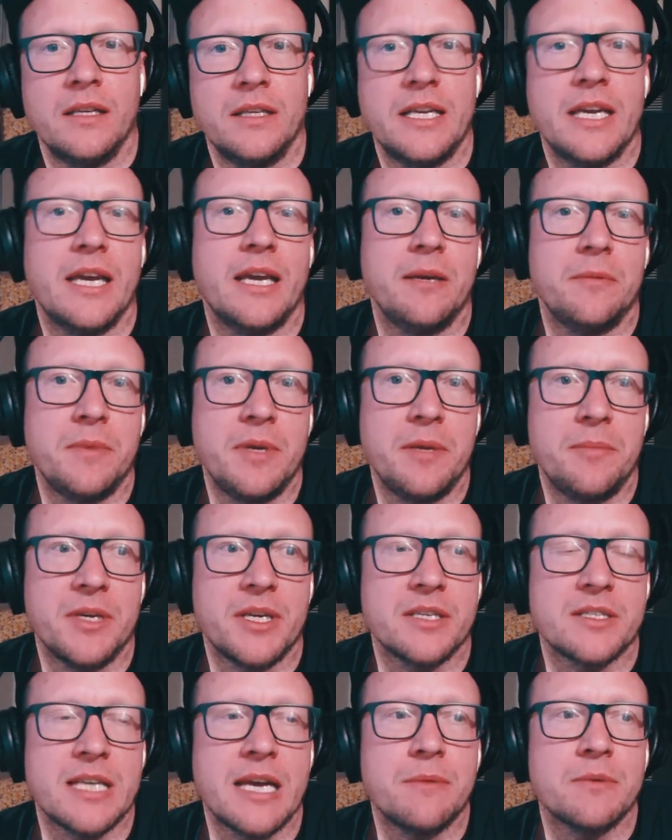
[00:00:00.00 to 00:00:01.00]
Yeah, maybe,
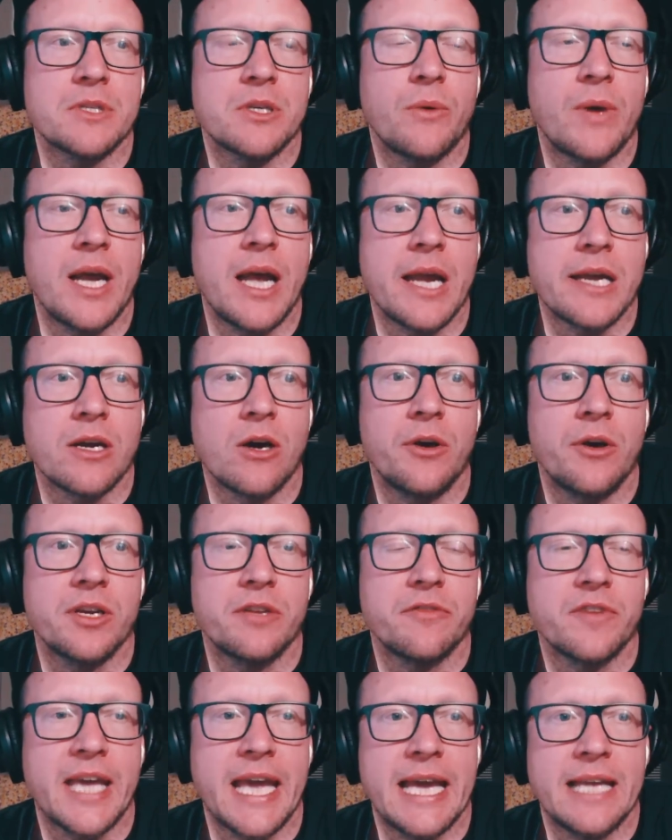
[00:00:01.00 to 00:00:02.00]
because that was quite
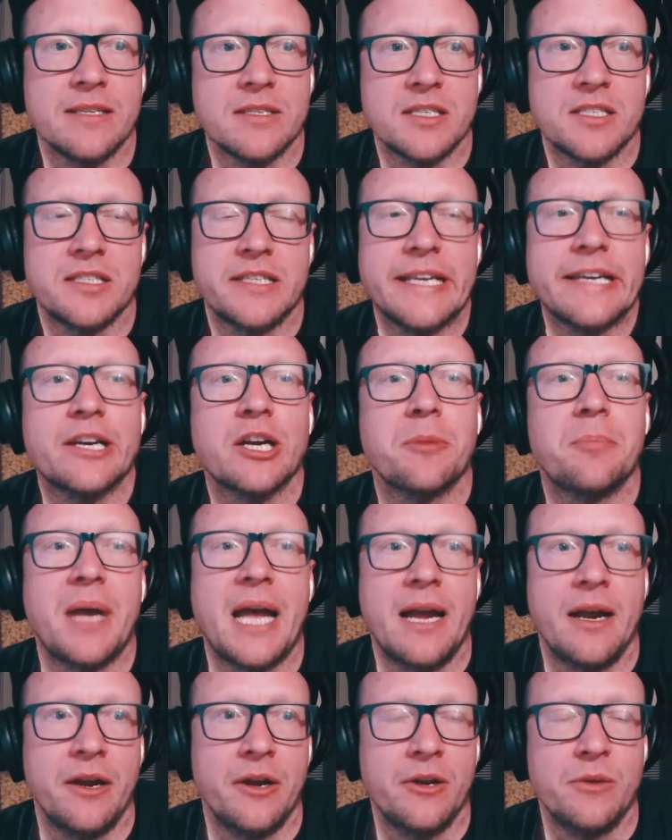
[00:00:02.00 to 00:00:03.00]
iconic of GAN's sticker
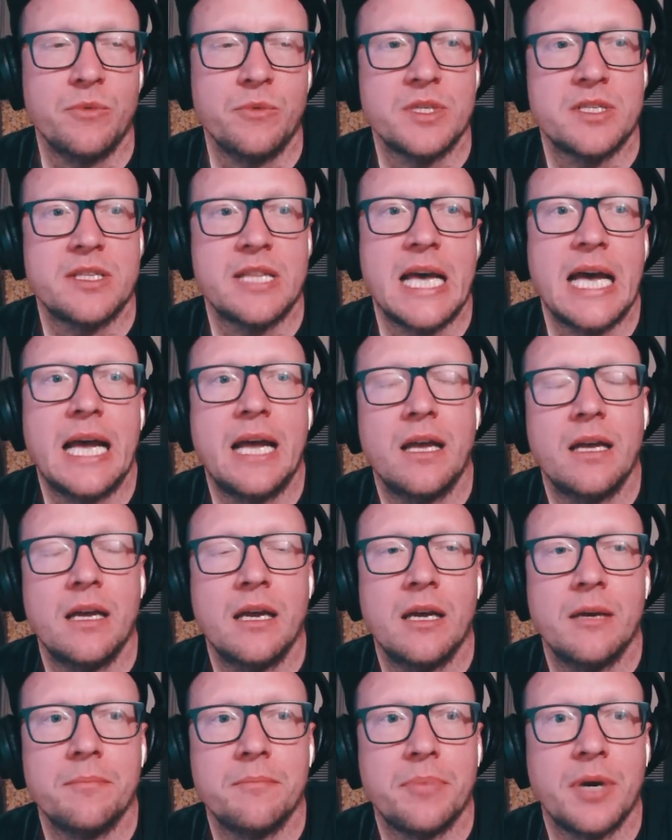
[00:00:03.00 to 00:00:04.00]
pattern, was that
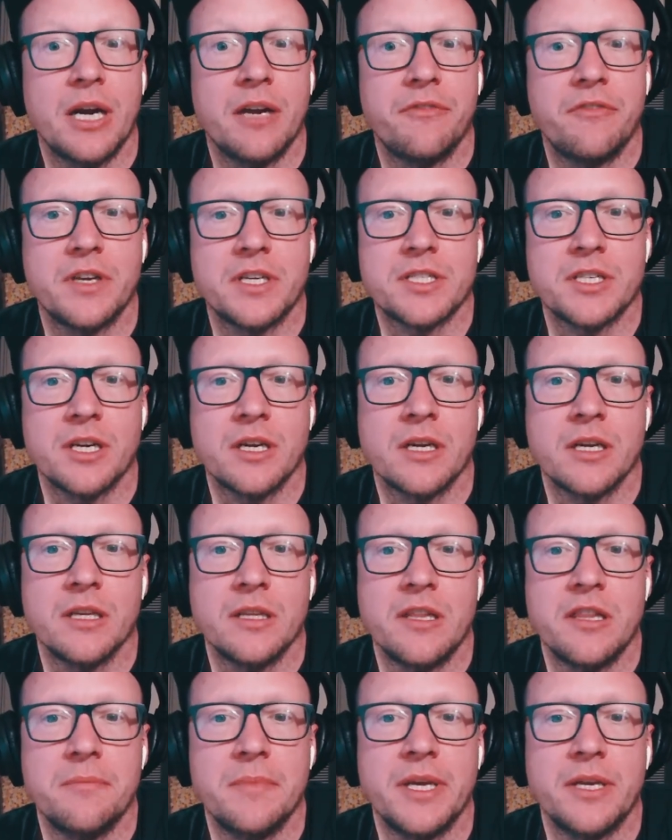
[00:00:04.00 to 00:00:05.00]
perfect
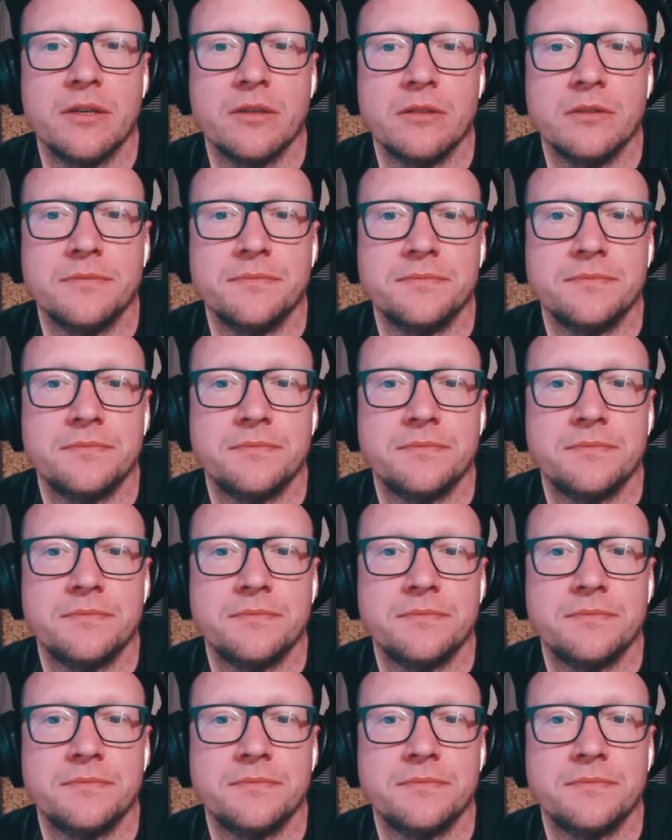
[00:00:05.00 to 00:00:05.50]
circle in the middle.